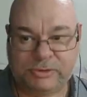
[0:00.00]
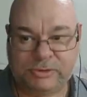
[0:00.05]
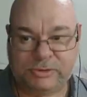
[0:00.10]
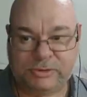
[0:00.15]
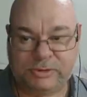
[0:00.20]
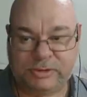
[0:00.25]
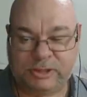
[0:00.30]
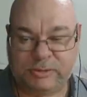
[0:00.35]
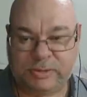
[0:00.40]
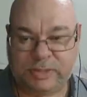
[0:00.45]

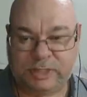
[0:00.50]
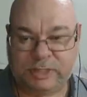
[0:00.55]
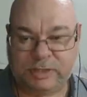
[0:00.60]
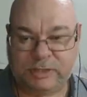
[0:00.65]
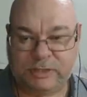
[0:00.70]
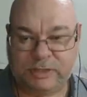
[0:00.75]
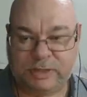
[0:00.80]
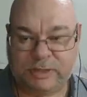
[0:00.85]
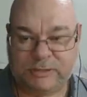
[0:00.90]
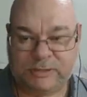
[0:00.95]
There we go.
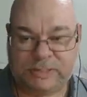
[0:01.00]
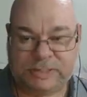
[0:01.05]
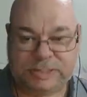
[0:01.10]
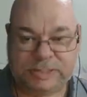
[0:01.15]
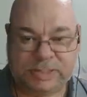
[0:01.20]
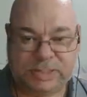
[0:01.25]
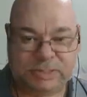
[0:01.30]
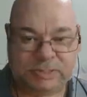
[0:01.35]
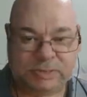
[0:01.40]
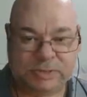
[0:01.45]
And this
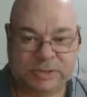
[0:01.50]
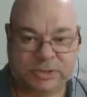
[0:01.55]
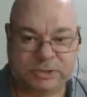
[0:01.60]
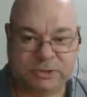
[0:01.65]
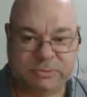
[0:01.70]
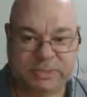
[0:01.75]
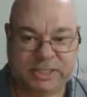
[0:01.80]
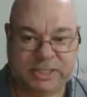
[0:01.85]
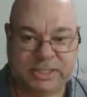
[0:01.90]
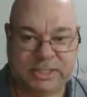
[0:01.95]
last one
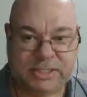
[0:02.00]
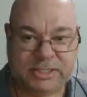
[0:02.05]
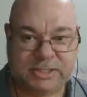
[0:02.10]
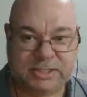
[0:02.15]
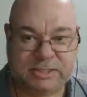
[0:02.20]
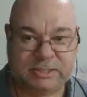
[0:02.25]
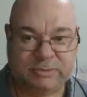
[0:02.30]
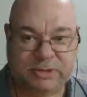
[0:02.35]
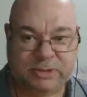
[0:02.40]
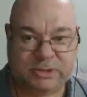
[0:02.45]
should be
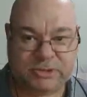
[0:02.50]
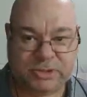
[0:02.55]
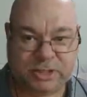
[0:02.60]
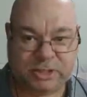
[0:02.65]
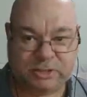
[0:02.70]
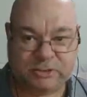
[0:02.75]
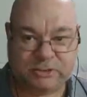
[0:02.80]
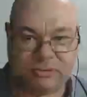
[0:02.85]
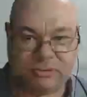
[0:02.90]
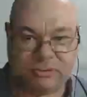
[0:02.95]
easy because I
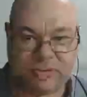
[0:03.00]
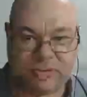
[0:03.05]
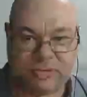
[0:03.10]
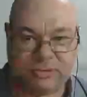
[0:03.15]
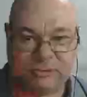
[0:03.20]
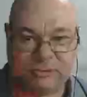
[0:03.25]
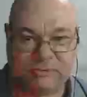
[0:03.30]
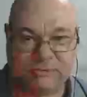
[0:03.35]
can do that.